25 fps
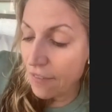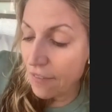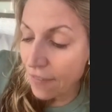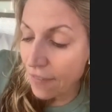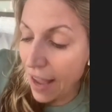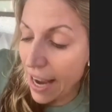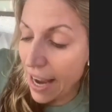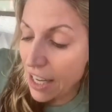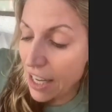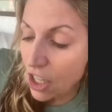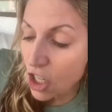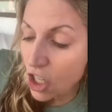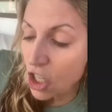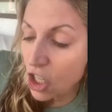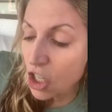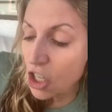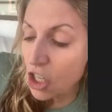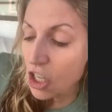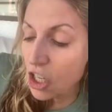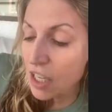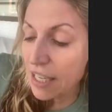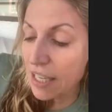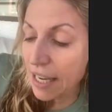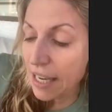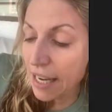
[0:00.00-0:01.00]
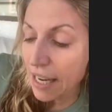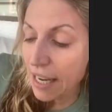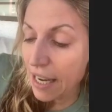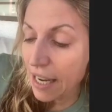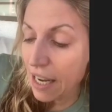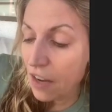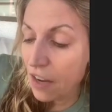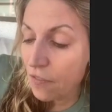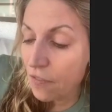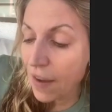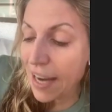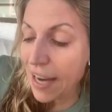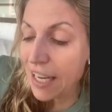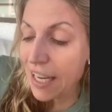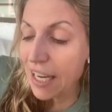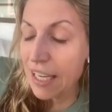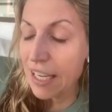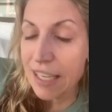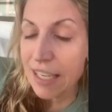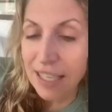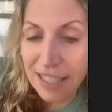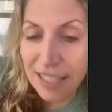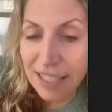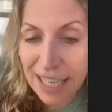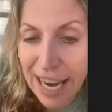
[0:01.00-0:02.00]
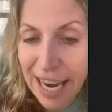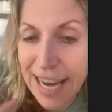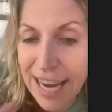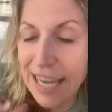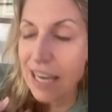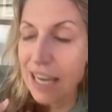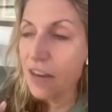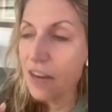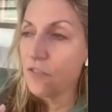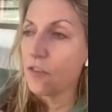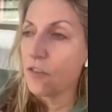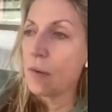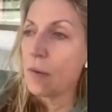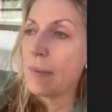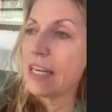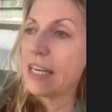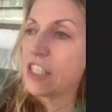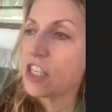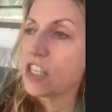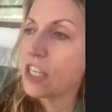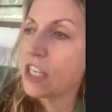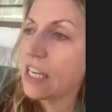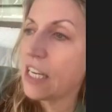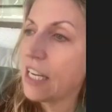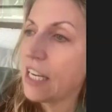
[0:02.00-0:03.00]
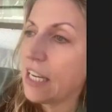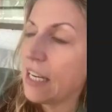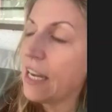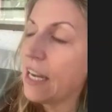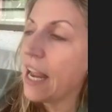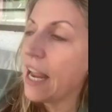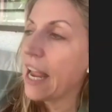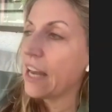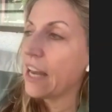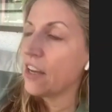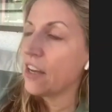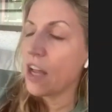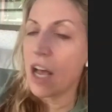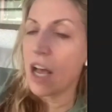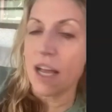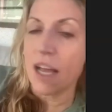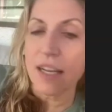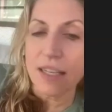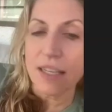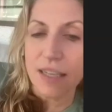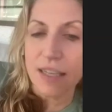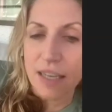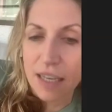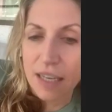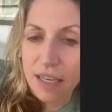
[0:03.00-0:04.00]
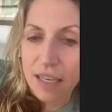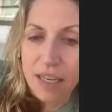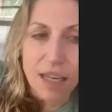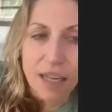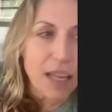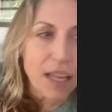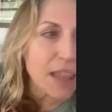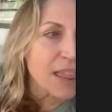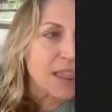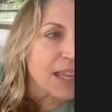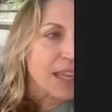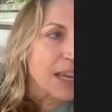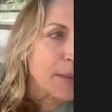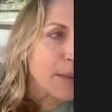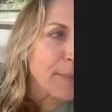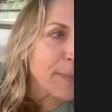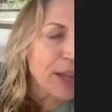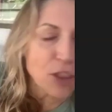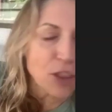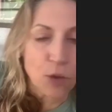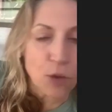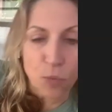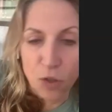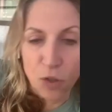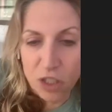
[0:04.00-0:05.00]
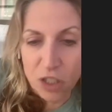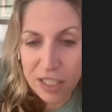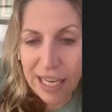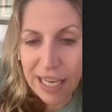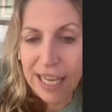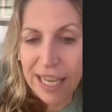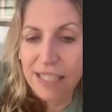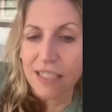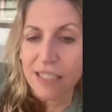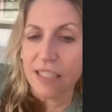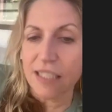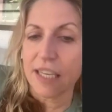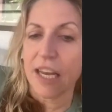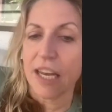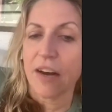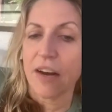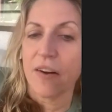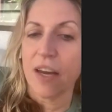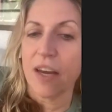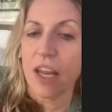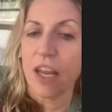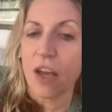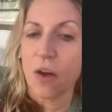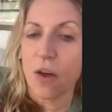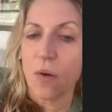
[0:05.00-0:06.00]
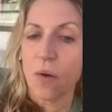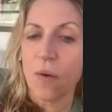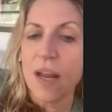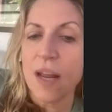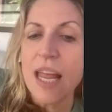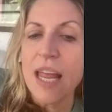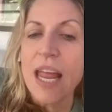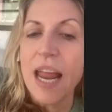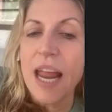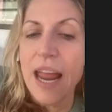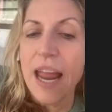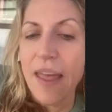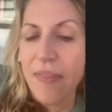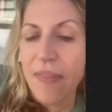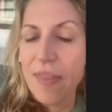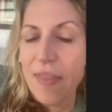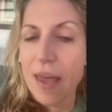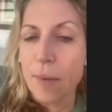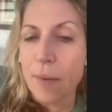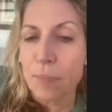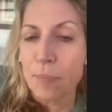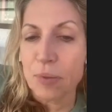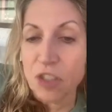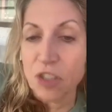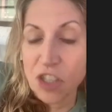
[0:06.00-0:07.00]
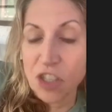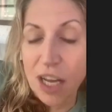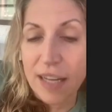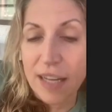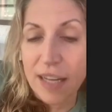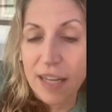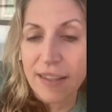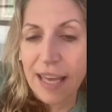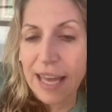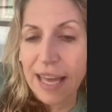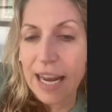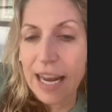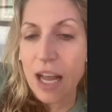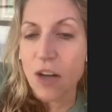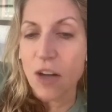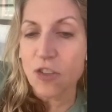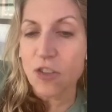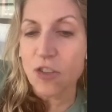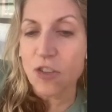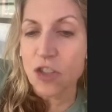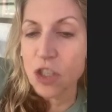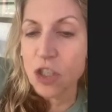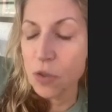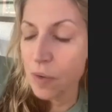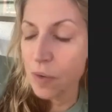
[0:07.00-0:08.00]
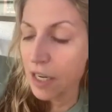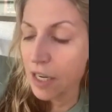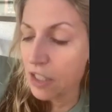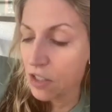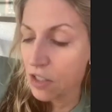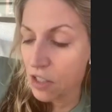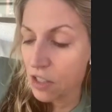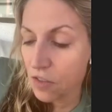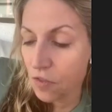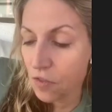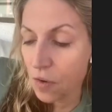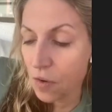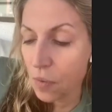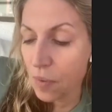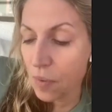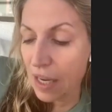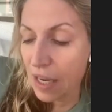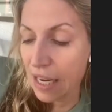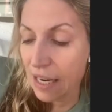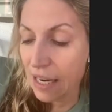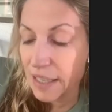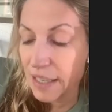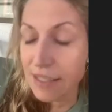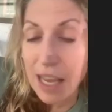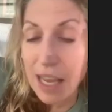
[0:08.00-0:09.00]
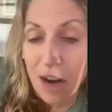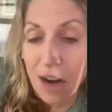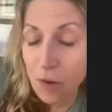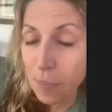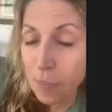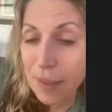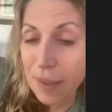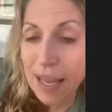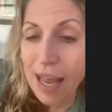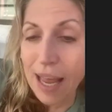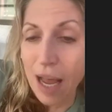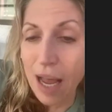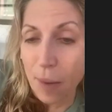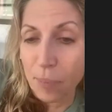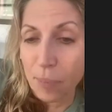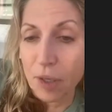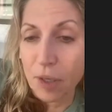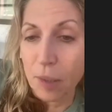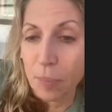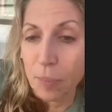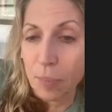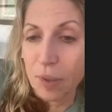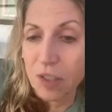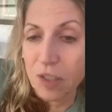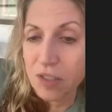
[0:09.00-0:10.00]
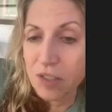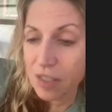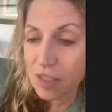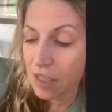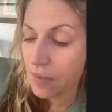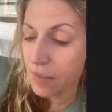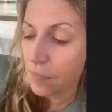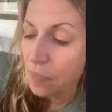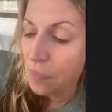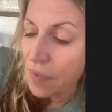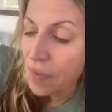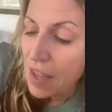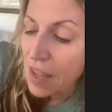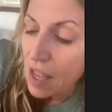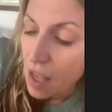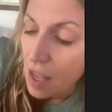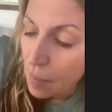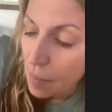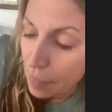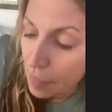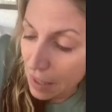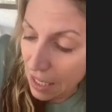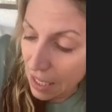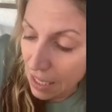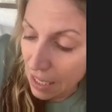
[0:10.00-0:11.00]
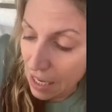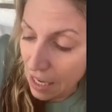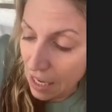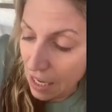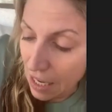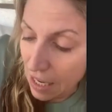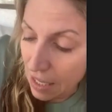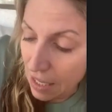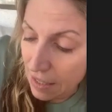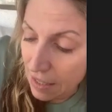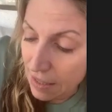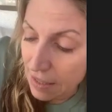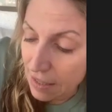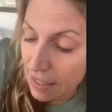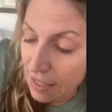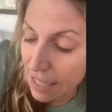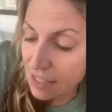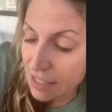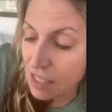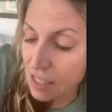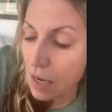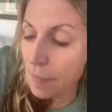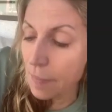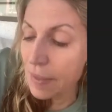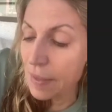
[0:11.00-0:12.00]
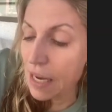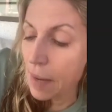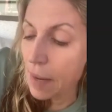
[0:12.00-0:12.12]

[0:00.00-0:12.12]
If I could take information in and not think about the worst case scenario and then project that out 200 different ways, I would be a happier person. But that's not me.